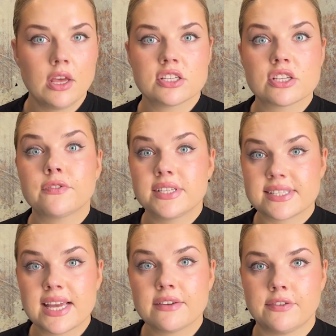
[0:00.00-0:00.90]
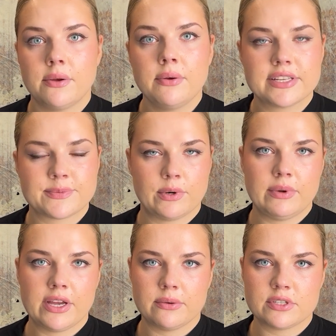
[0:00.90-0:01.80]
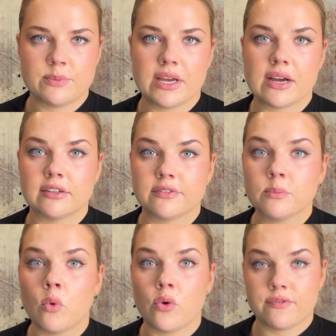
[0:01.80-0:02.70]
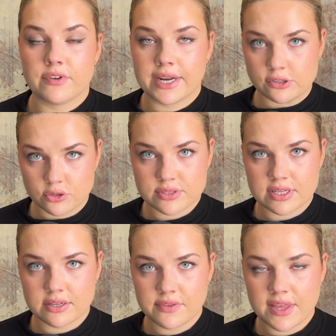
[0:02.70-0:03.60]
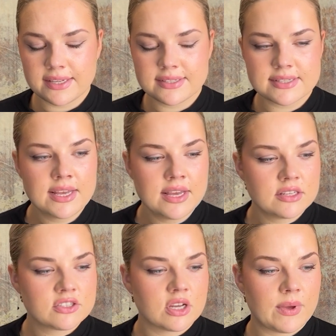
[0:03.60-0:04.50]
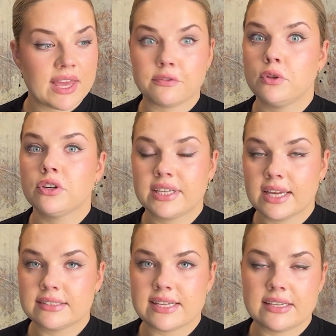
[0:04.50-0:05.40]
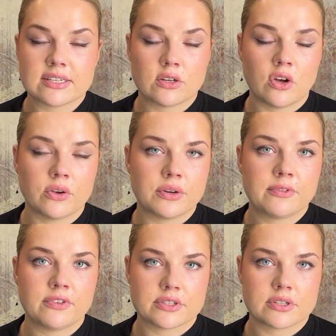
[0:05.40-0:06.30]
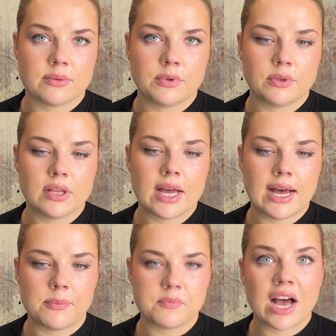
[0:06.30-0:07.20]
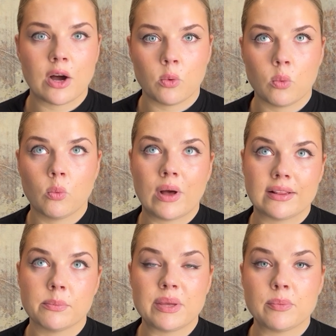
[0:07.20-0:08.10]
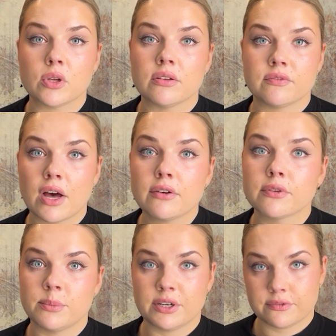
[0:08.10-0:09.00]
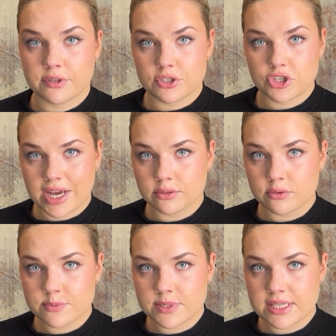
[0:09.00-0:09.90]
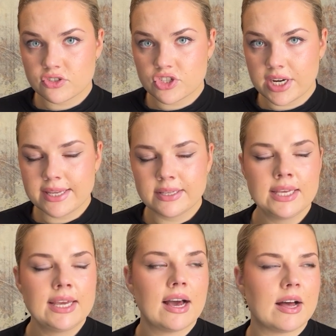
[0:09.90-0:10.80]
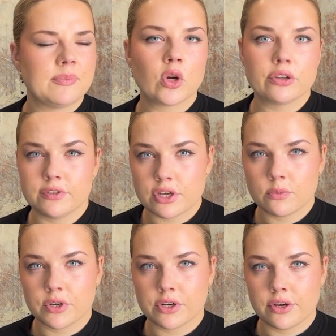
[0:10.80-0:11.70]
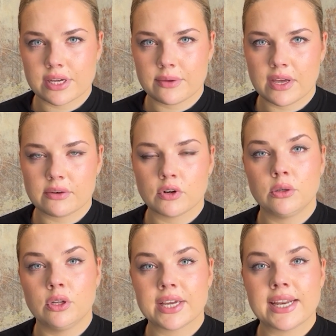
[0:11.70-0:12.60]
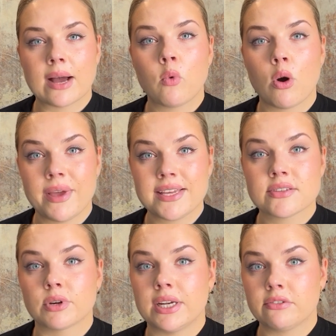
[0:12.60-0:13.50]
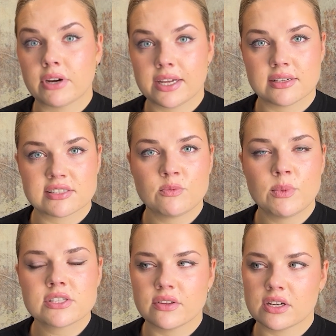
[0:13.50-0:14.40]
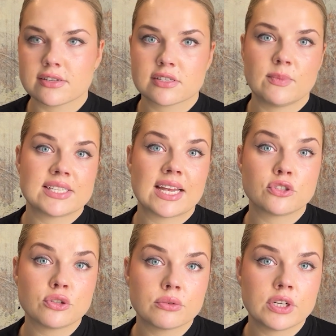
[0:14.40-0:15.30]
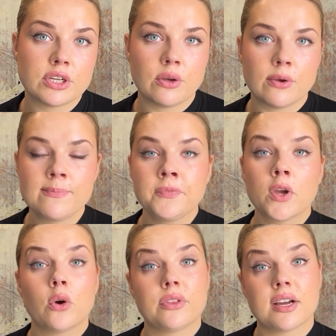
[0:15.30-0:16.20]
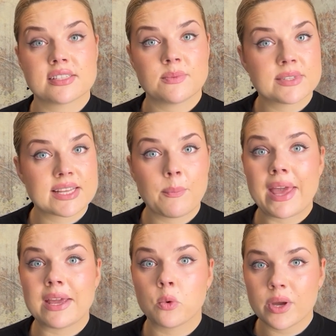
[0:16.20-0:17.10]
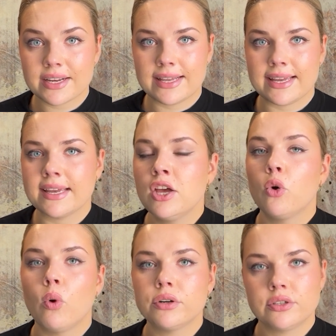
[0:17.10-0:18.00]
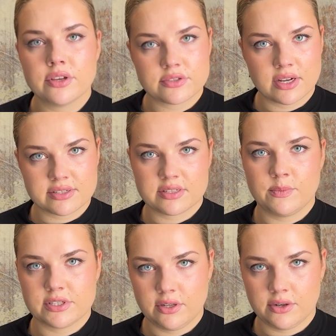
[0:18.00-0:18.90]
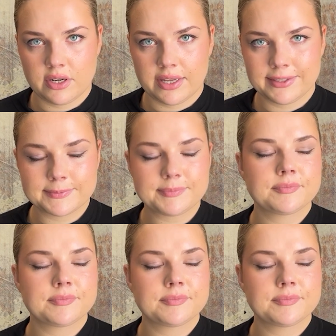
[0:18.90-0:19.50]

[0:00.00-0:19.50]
So for the CFO, it's probably going to be kind of more the financial side of things. So if you could get data on, for example, how well people convert from different channels potentially, or if you don't want to go down that road, looking at what makes a really great customer. So the customers that do renew or the customers that pay quickly, what do those customers look like?